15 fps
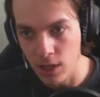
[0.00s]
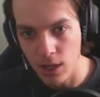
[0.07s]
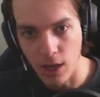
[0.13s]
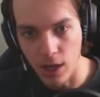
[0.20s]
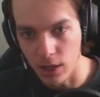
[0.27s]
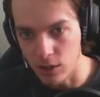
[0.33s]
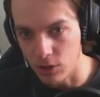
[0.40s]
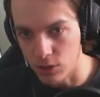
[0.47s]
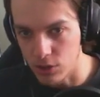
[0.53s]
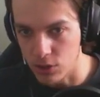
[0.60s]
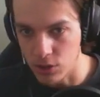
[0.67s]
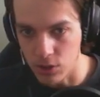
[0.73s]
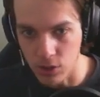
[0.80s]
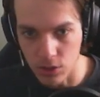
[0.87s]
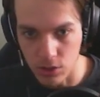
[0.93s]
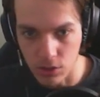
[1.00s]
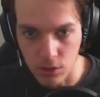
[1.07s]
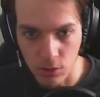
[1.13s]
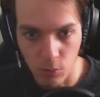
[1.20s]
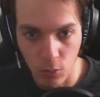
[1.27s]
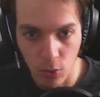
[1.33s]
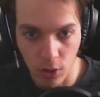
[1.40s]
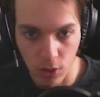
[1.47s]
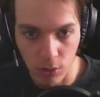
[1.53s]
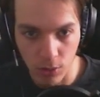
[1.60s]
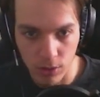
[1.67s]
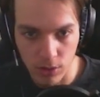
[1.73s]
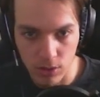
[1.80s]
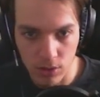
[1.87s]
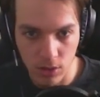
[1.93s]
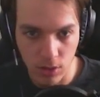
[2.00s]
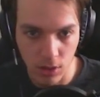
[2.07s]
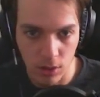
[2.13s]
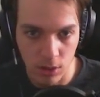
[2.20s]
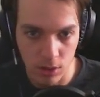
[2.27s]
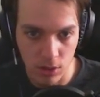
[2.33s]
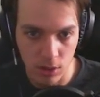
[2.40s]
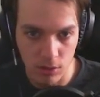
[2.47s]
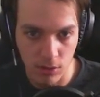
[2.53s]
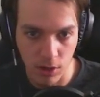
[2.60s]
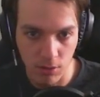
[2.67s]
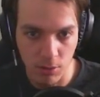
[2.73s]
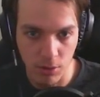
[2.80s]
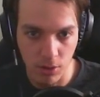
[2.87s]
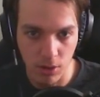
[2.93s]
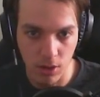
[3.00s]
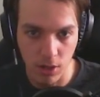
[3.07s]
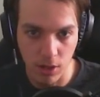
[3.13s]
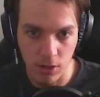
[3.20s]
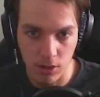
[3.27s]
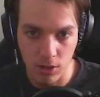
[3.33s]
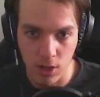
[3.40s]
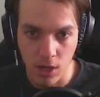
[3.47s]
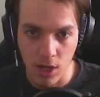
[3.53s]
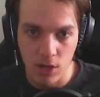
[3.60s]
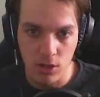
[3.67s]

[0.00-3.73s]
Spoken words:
I don't know, it just doesn't work with 65-point LUTs.